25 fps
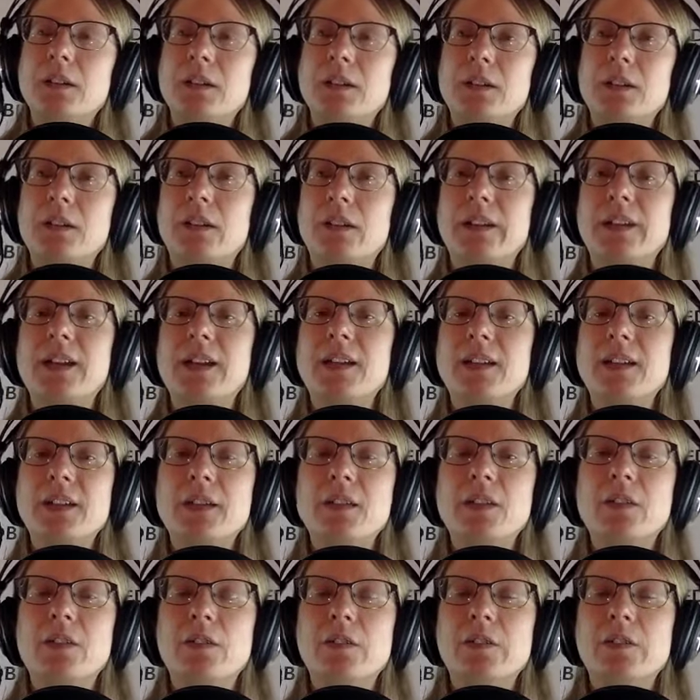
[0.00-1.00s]
Like any
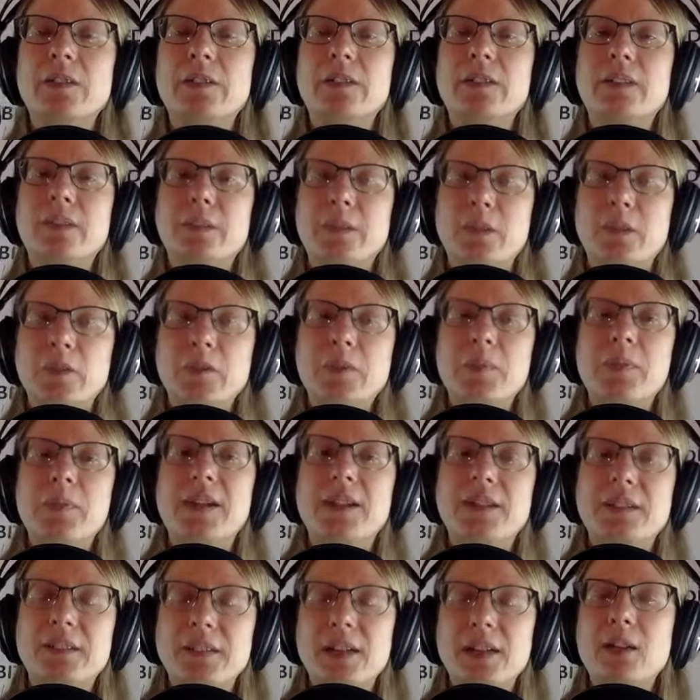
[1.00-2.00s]
of those
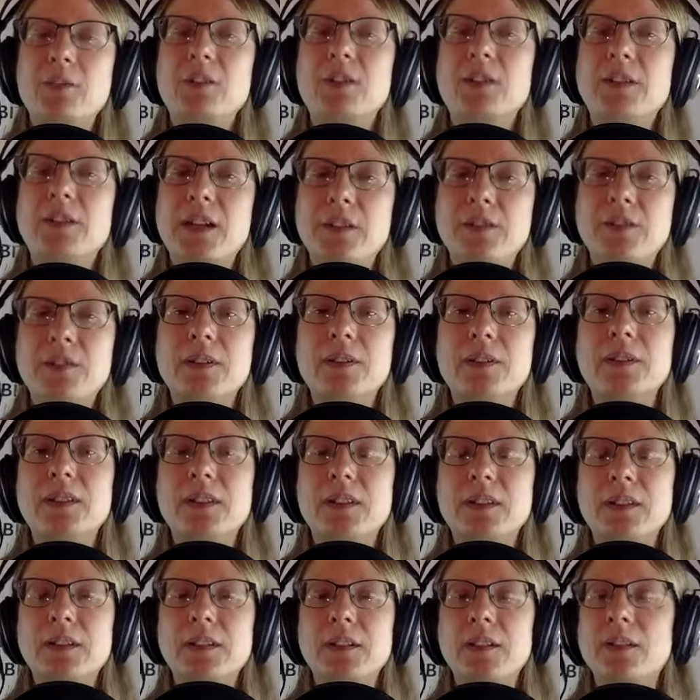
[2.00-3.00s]
pages, I would
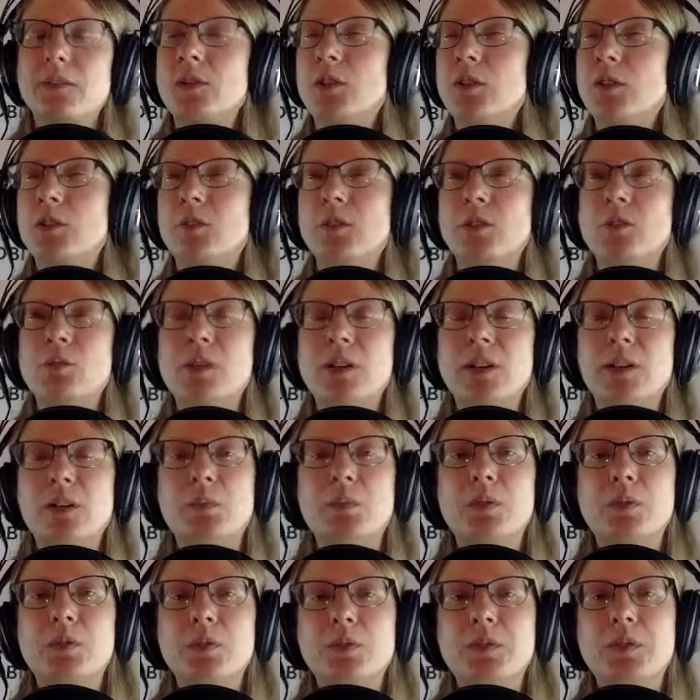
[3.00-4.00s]
definitely, if you want to
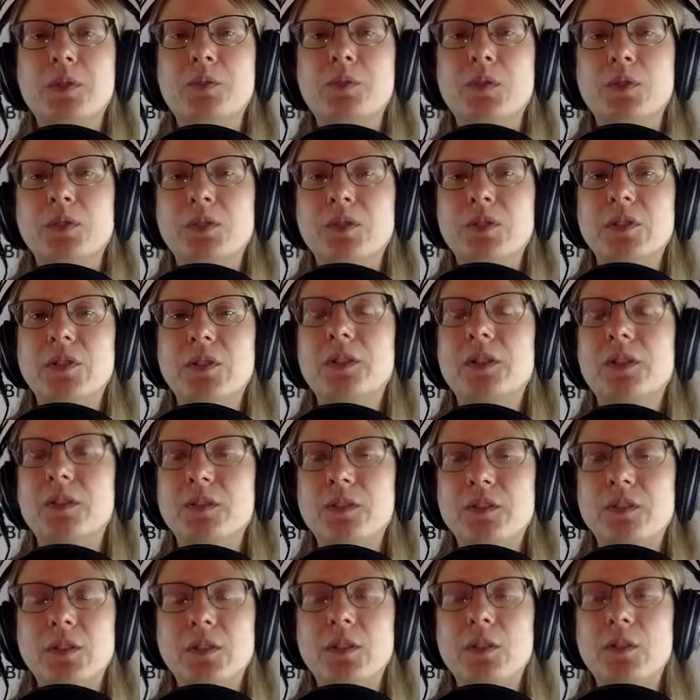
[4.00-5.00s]
improve conversions,
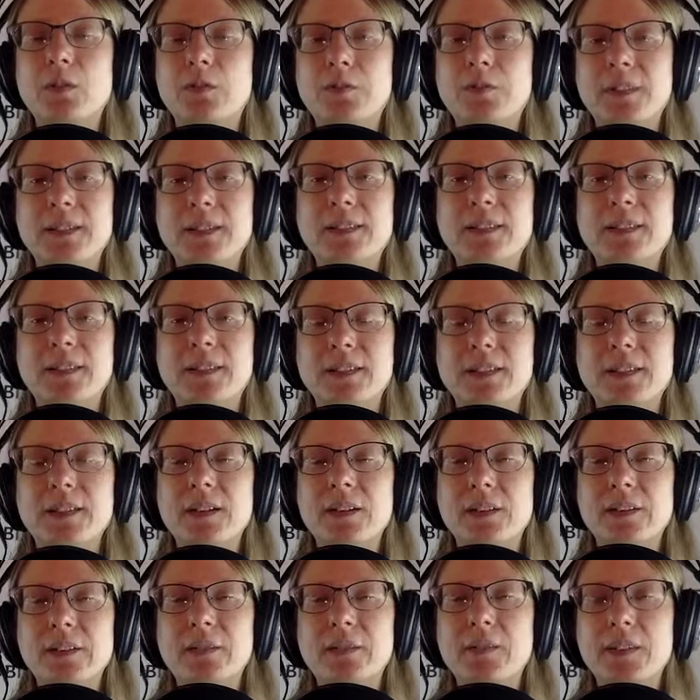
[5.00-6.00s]
fix
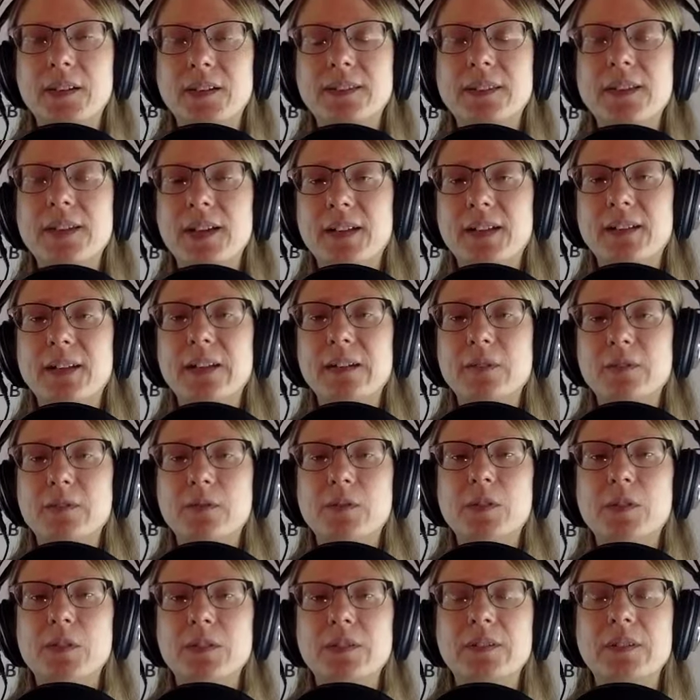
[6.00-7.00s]
the headline
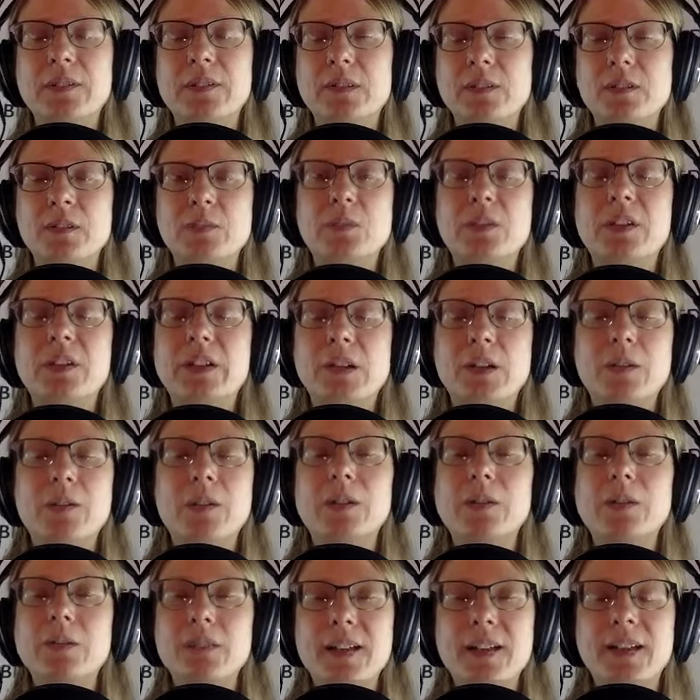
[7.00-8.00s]
first. Start playing
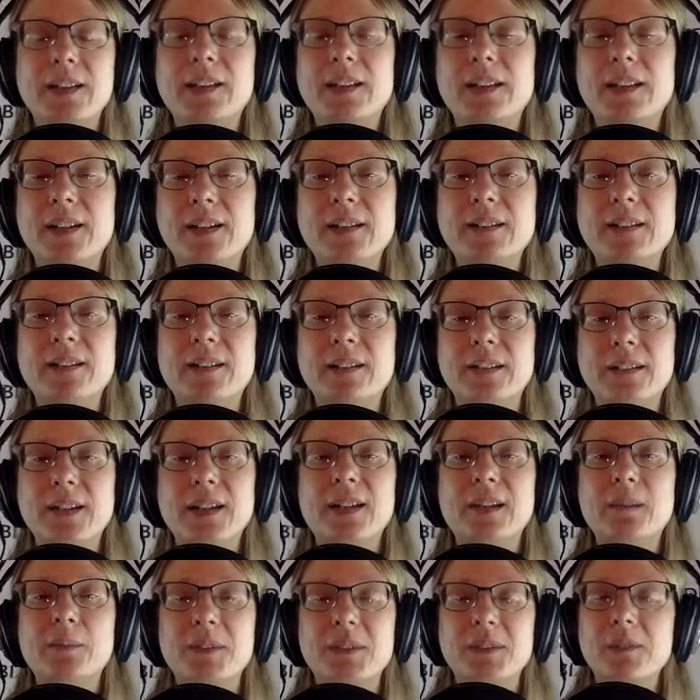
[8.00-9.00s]
around with headlines because
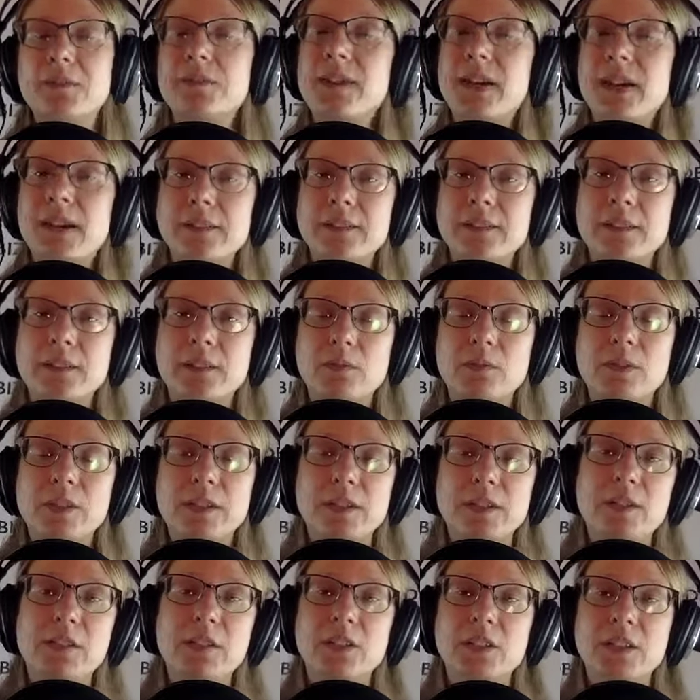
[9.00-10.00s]
that can be the fastest way
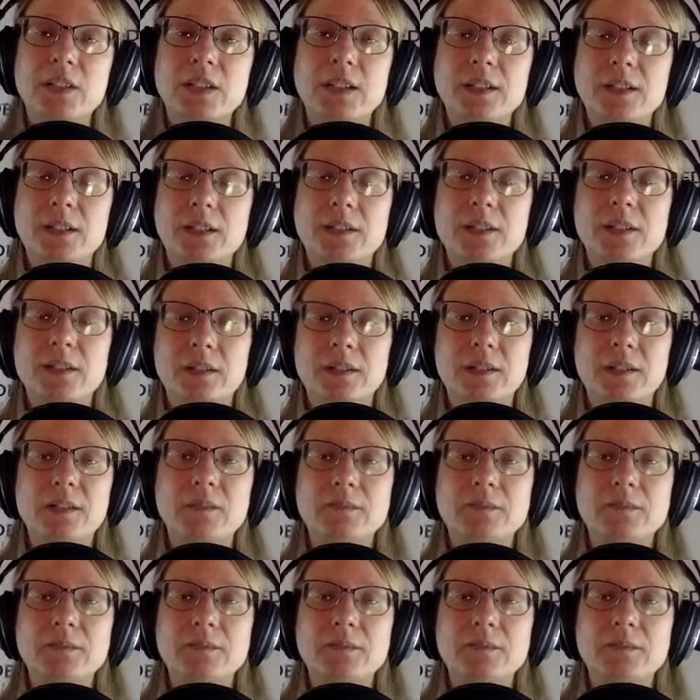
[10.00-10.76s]
you can change things.